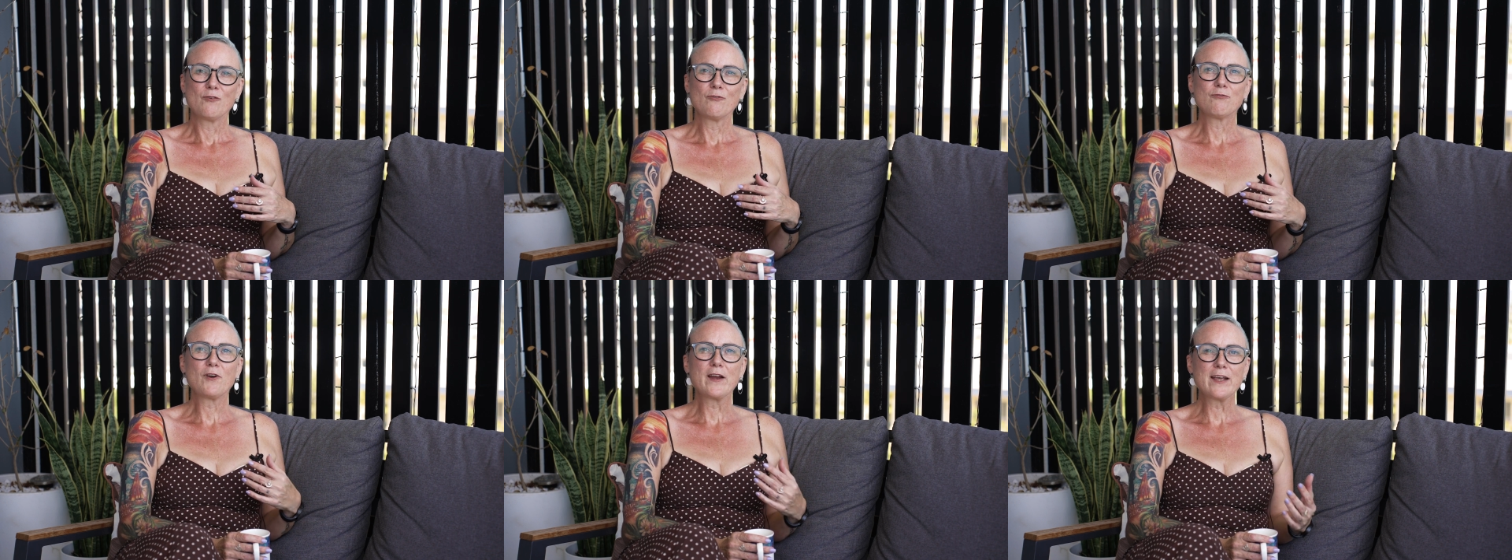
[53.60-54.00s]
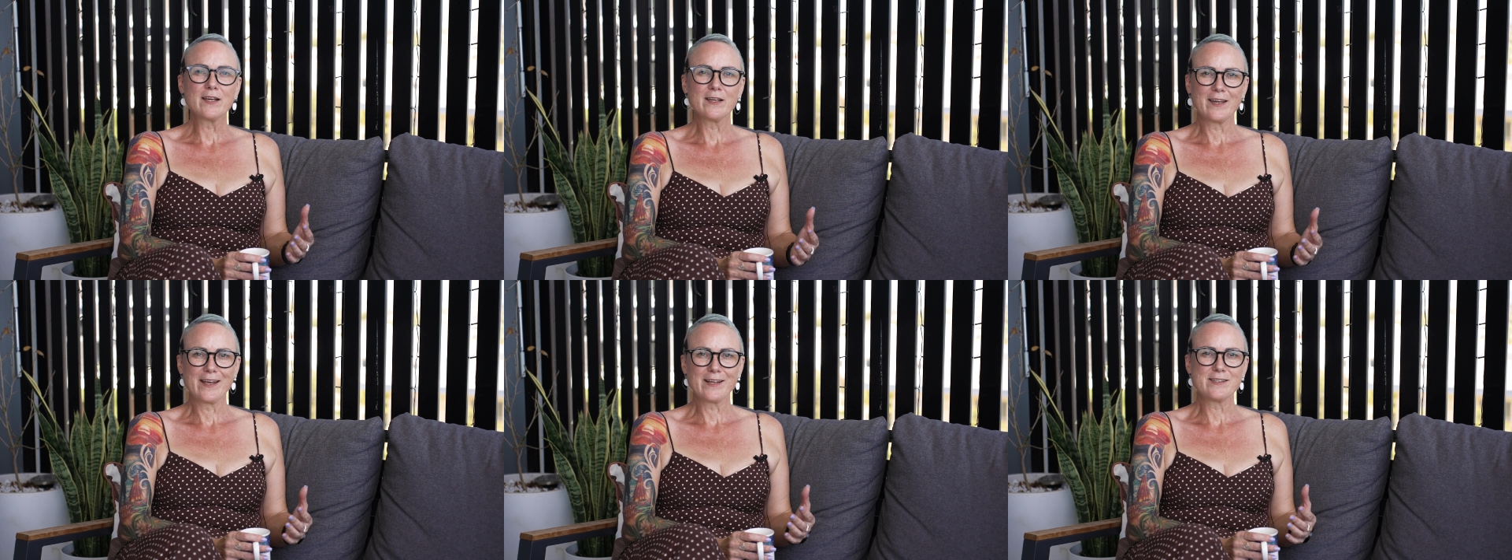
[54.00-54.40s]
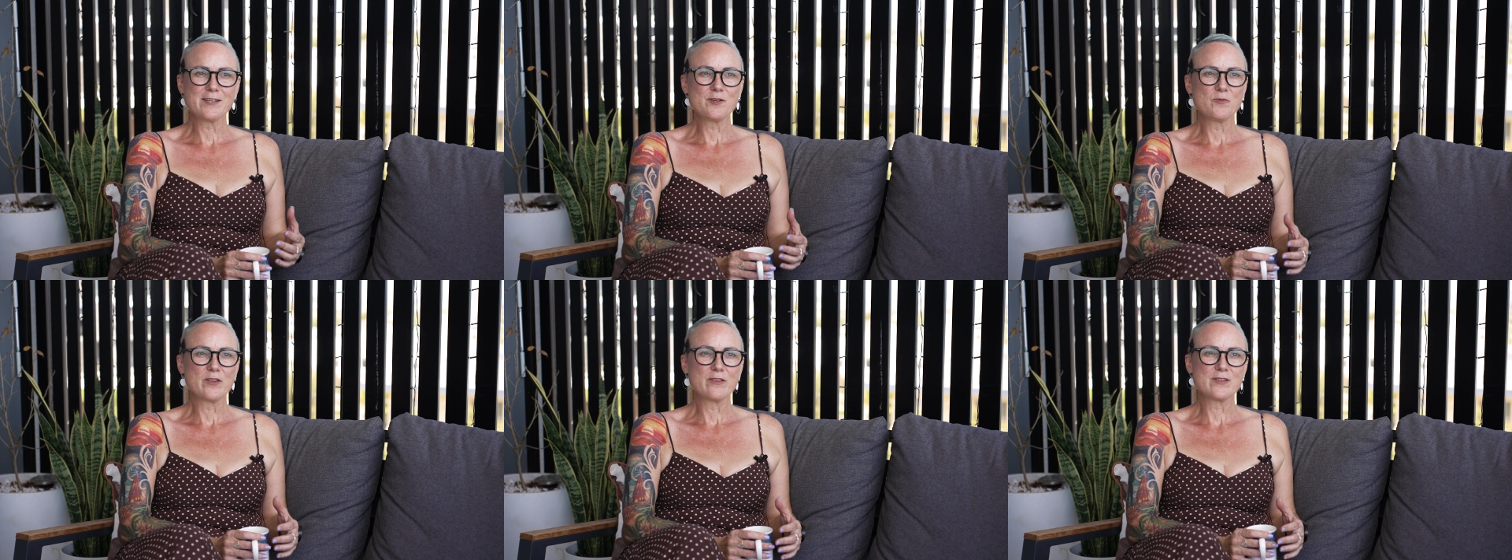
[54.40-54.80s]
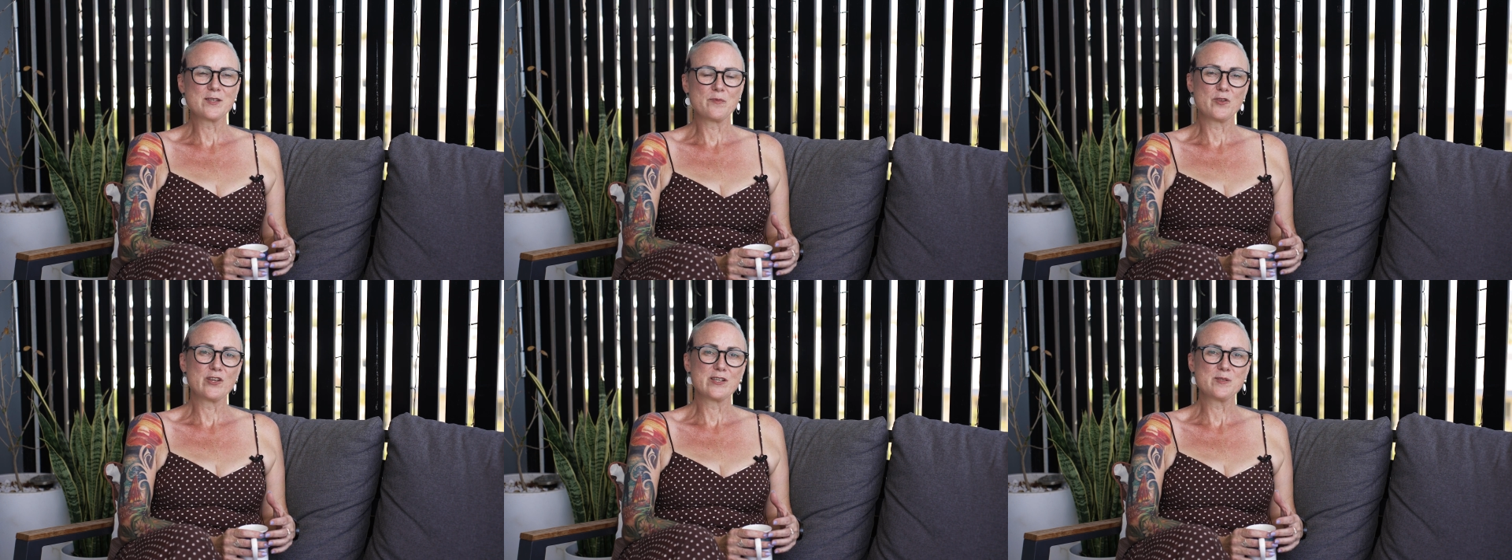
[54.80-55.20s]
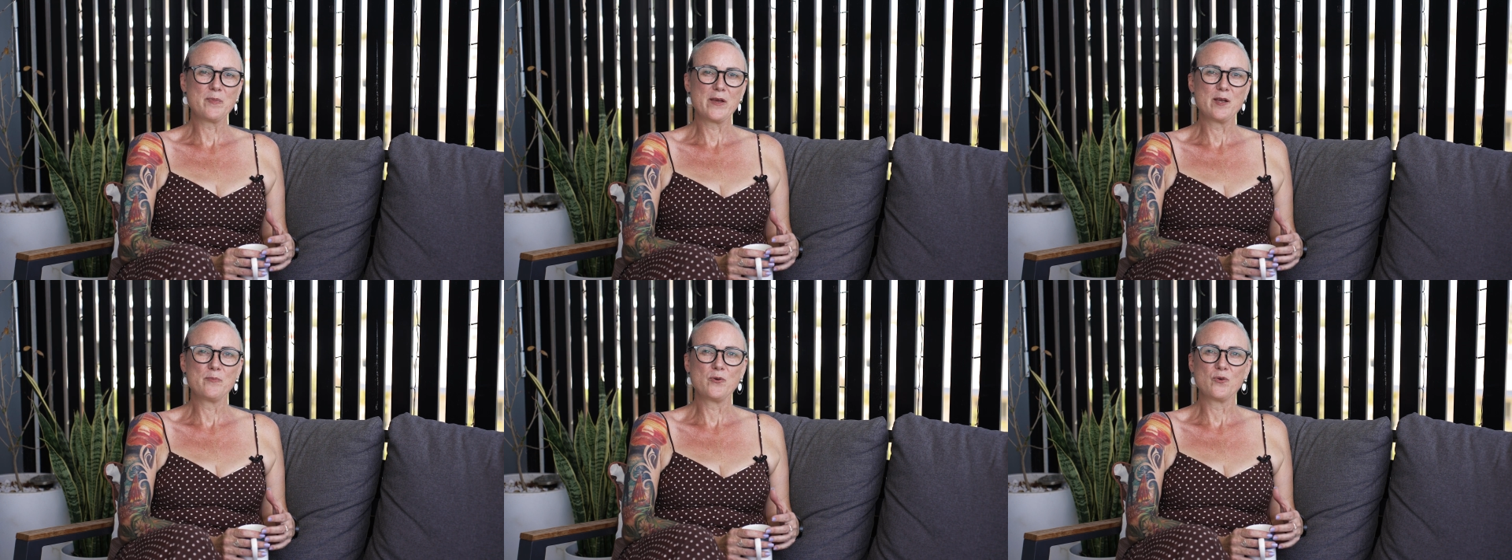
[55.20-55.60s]
Reconnecting with some of those
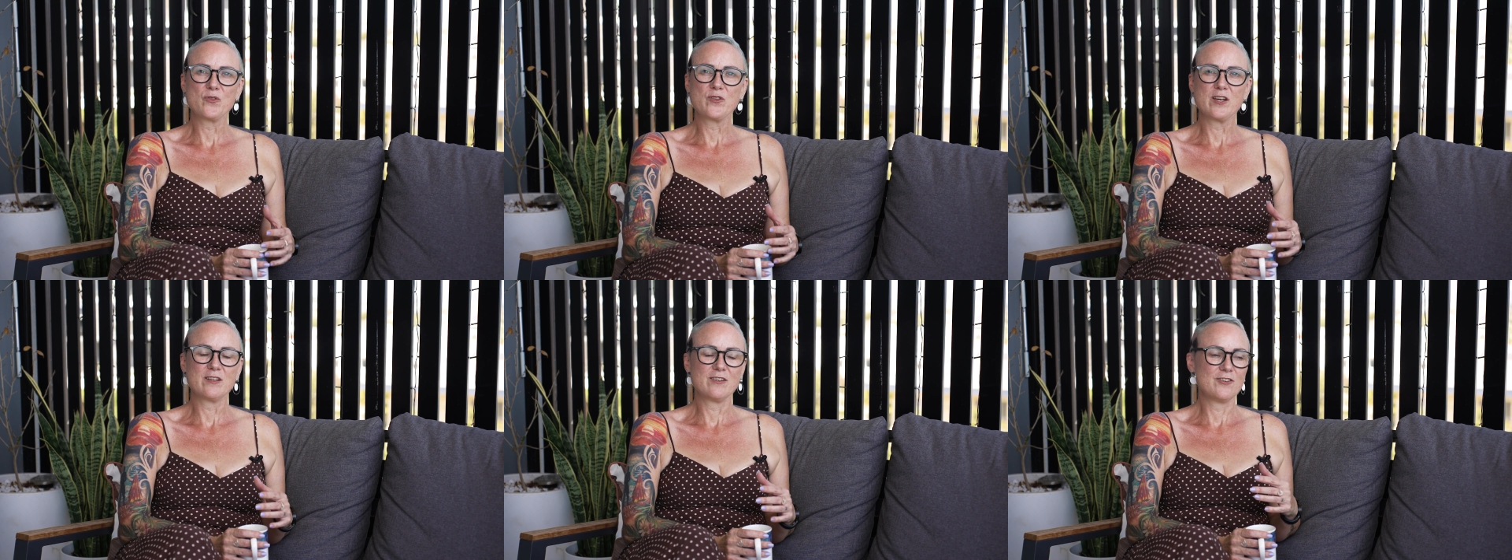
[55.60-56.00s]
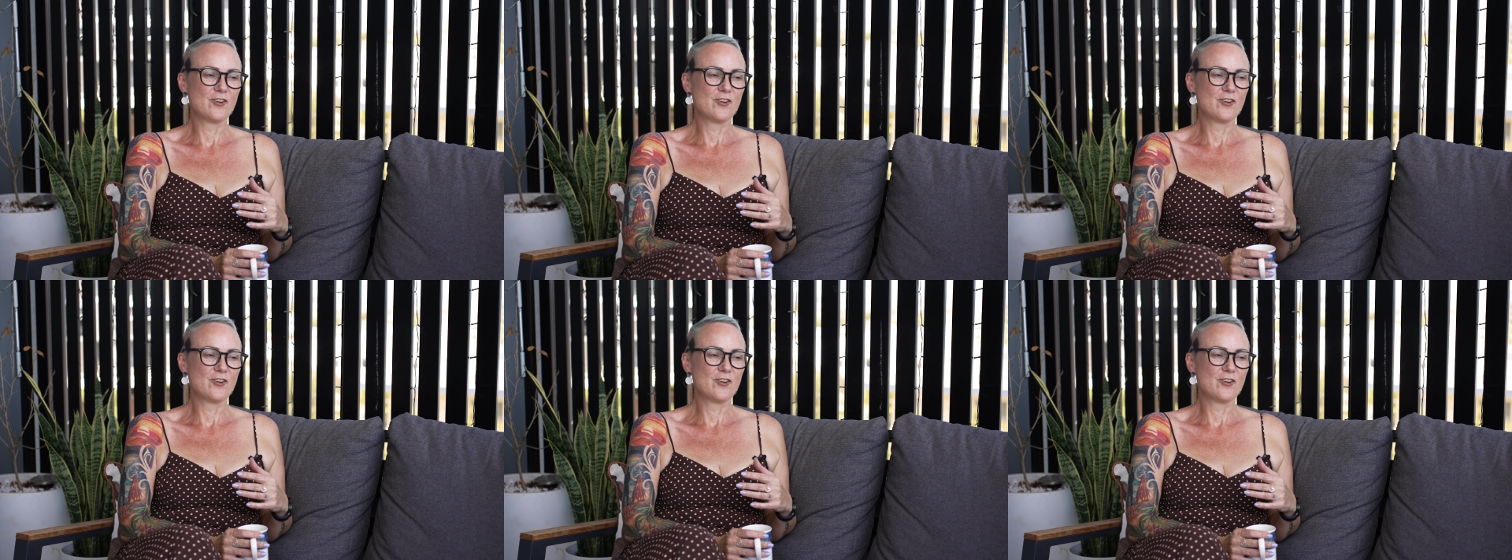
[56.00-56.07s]
people that